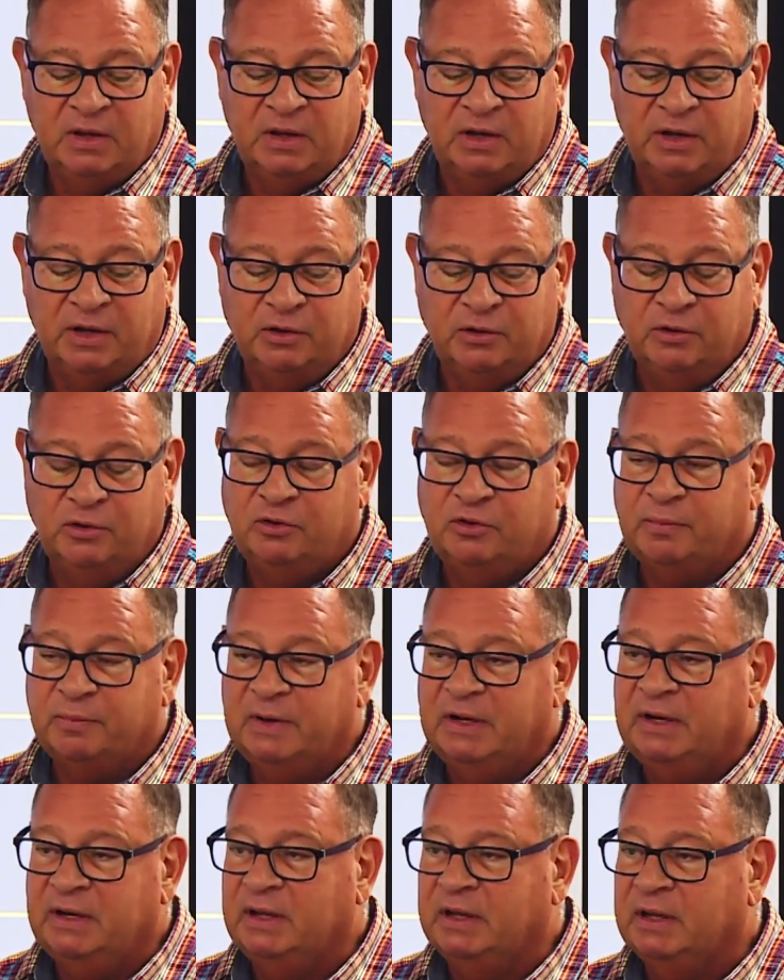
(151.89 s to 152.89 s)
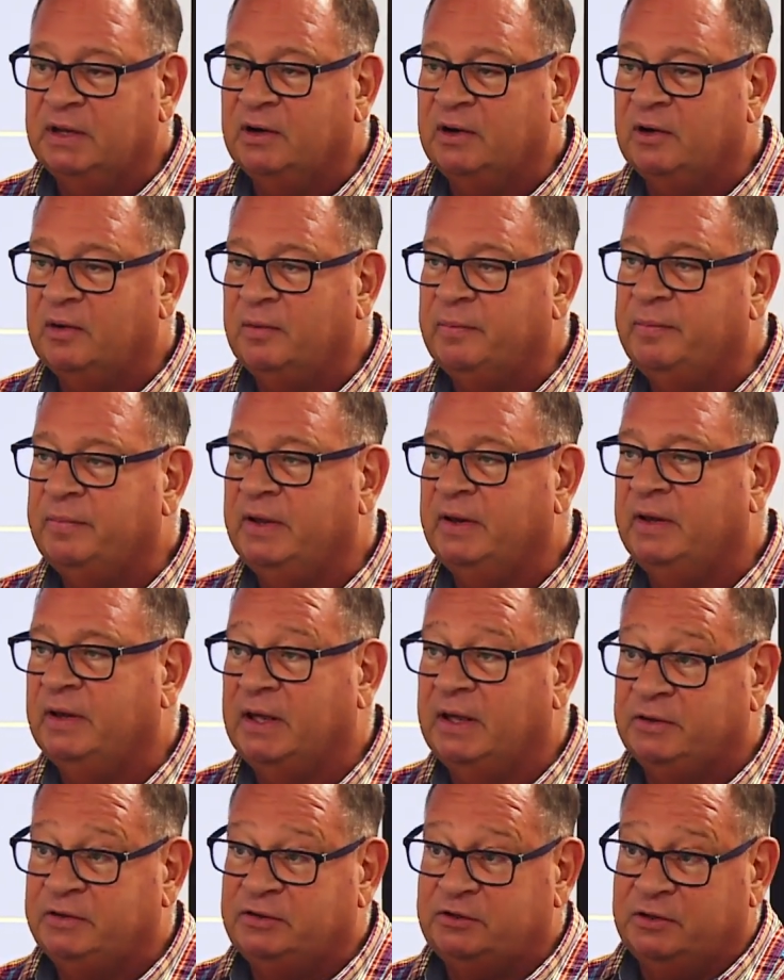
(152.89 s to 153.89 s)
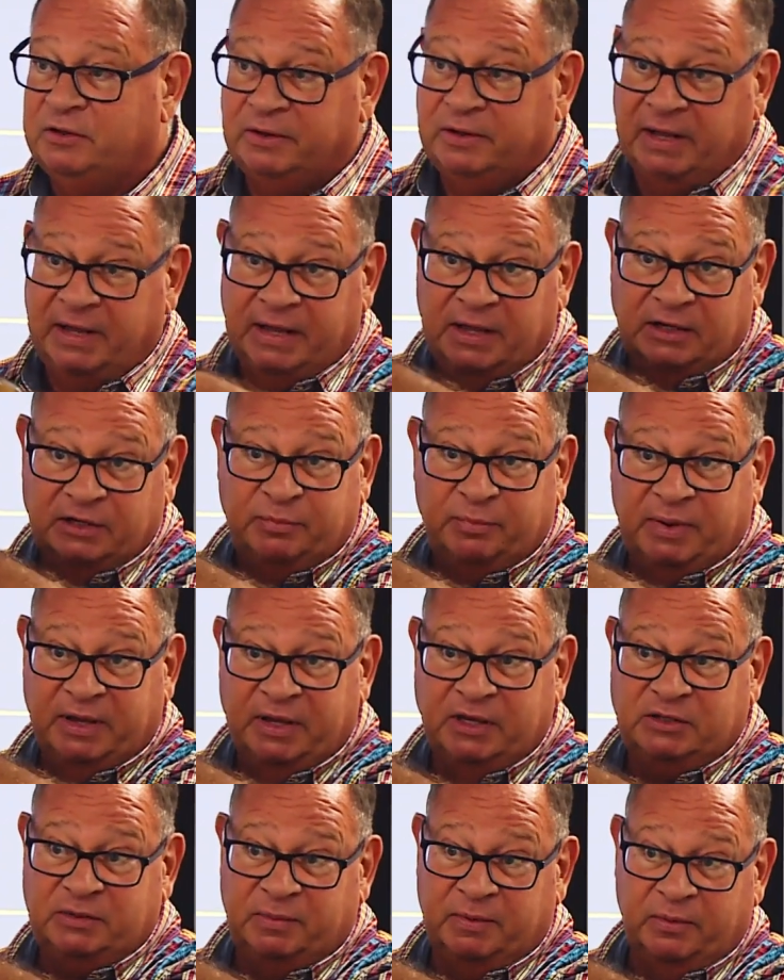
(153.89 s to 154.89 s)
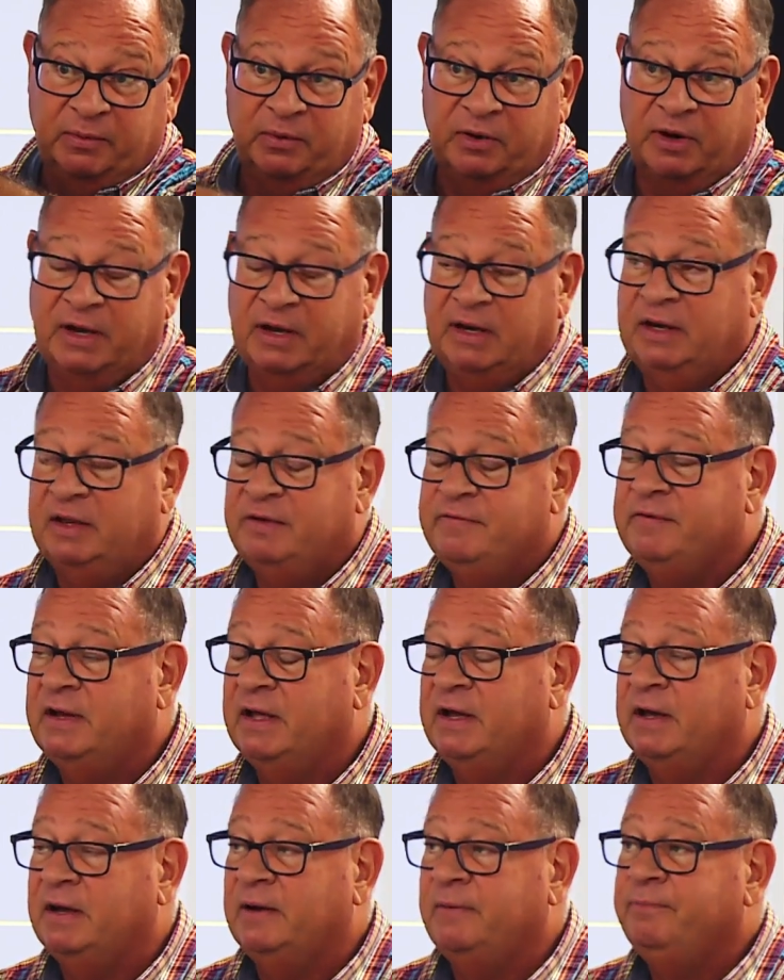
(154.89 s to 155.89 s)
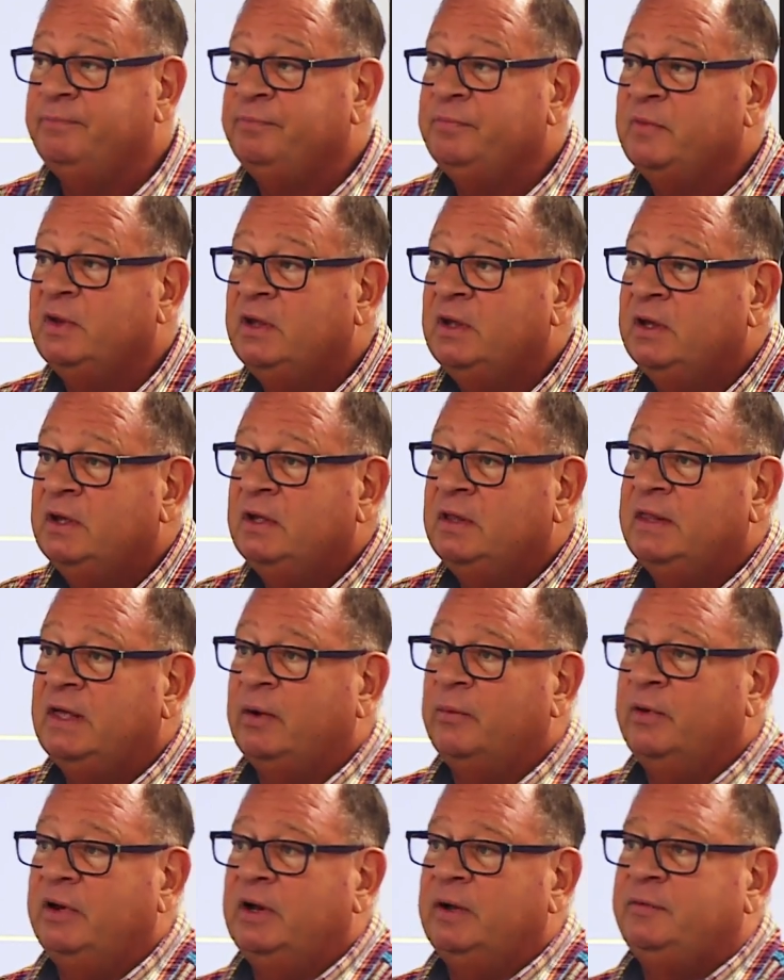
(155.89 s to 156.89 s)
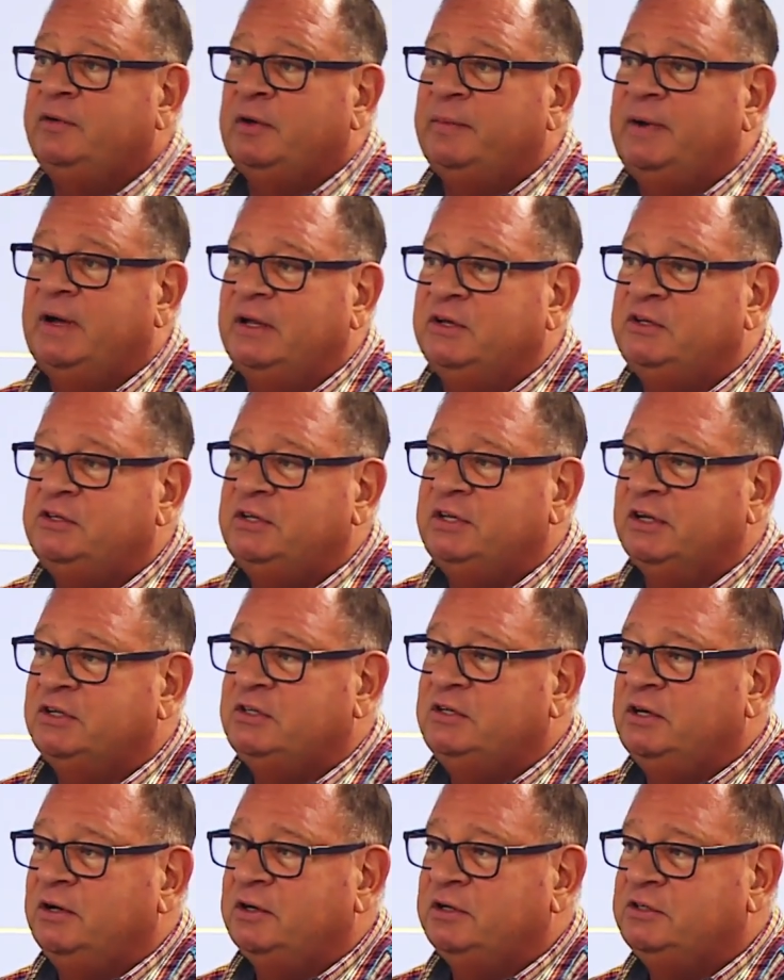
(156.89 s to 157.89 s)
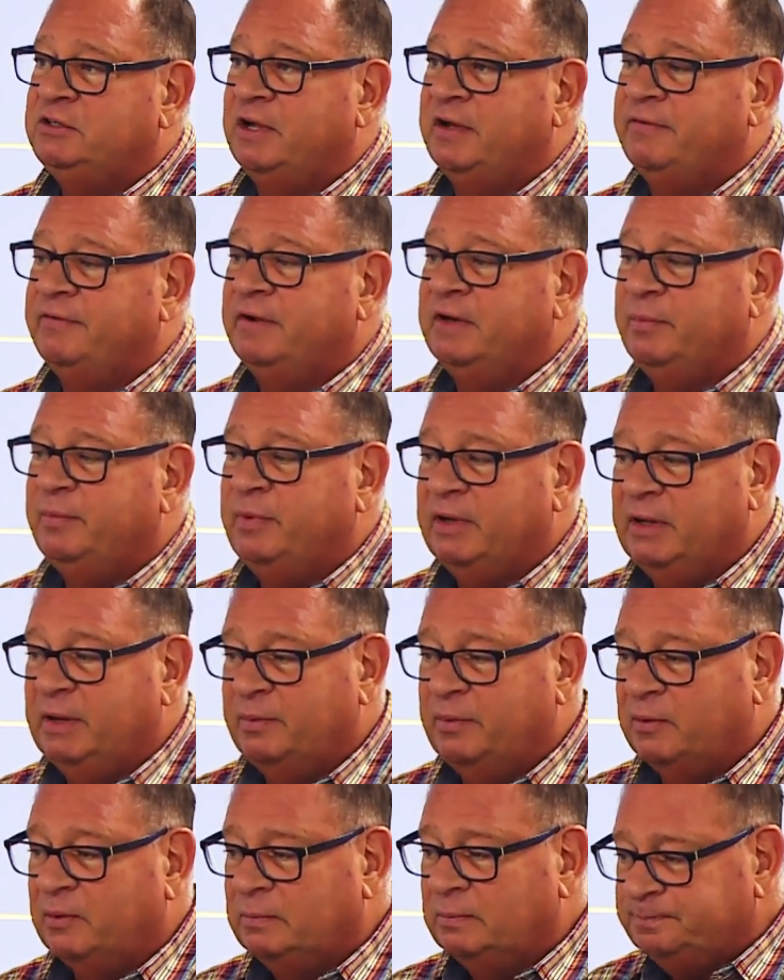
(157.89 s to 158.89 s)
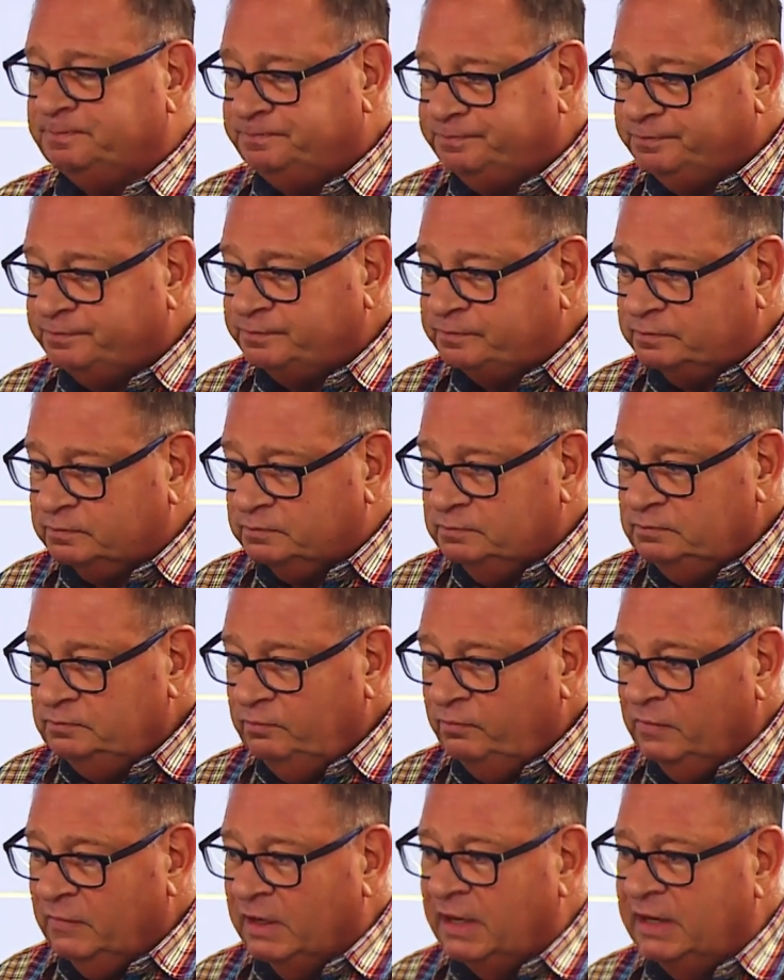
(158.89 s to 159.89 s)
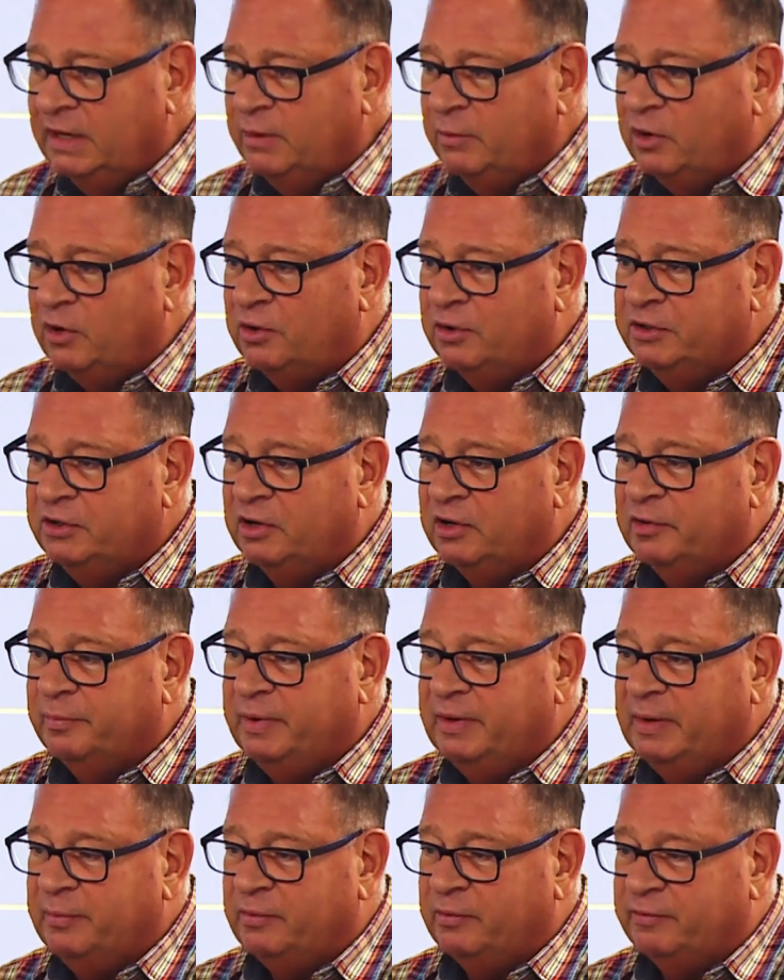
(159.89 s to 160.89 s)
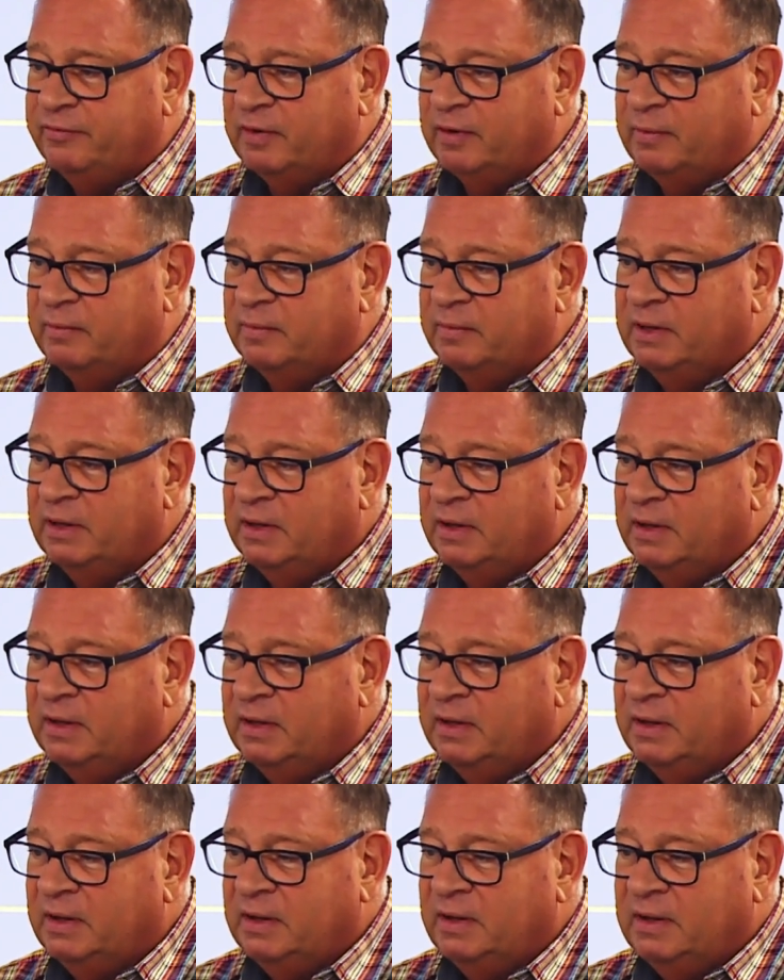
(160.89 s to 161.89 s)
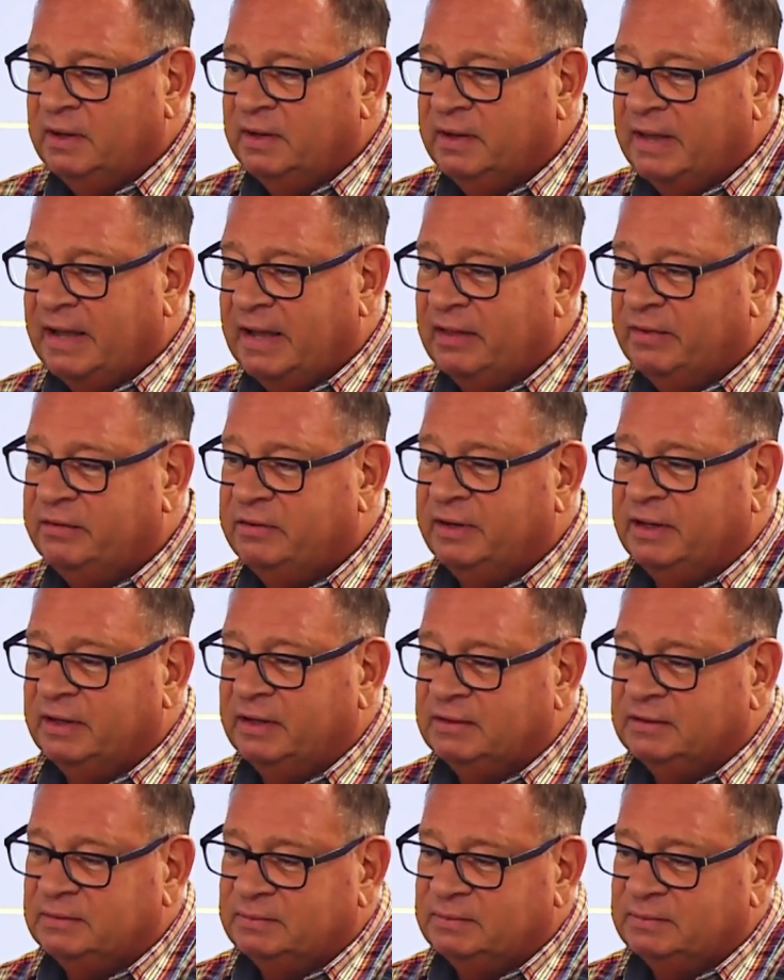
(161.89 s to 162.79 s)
youth meeting in the Stonehouse basement where I live now that went up to about 60 or 70 people. And they were all young people from Catholic,